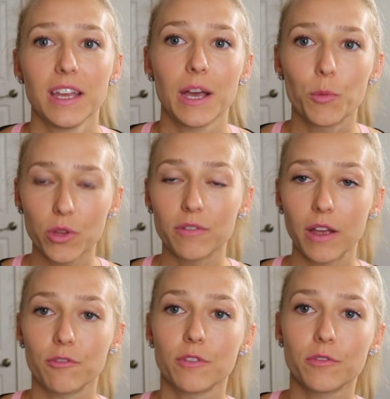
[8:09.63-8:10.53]
I'm only
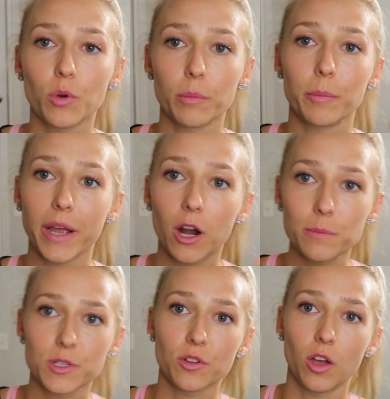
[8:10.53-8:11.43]
5'4", but my
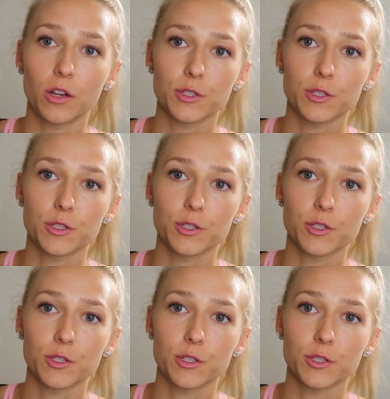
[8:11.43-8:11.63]
arms are long,